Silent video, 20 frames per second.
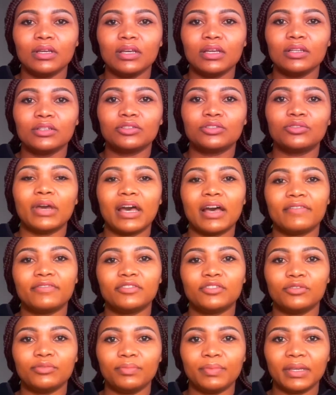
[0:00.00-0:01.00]
So you
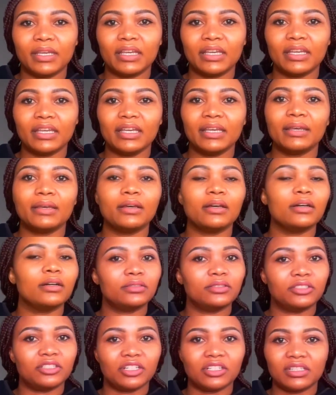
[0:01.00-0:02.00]
have to be
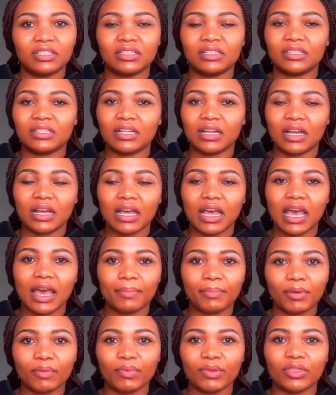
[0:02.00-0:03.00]
just
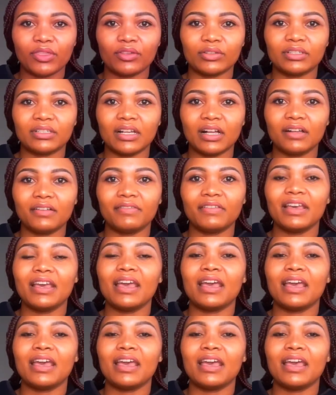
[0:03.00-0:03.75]
happy with yourself